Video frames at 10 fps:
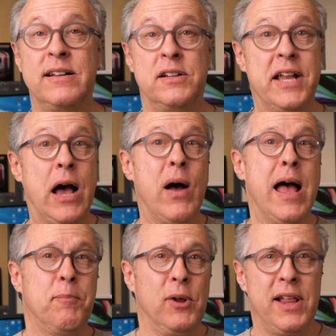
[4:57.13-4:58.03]
Now
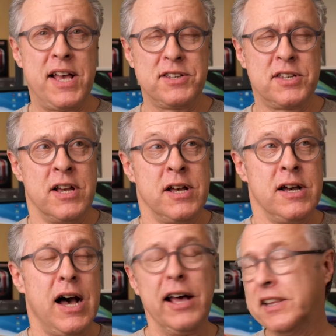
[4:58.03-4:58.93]
Apple has
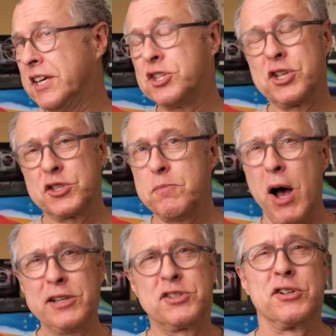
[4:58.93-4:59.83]
unleashed its
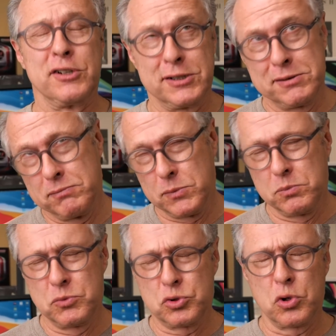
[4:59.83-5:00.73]
monster.
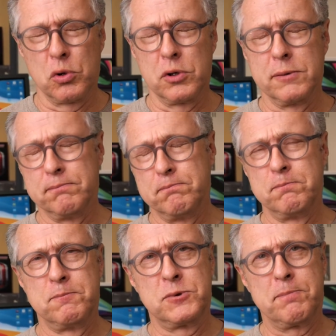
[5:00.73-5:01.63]
so to
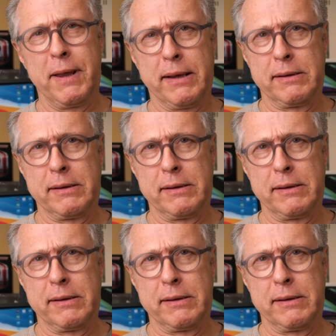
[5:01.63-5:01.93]
speak.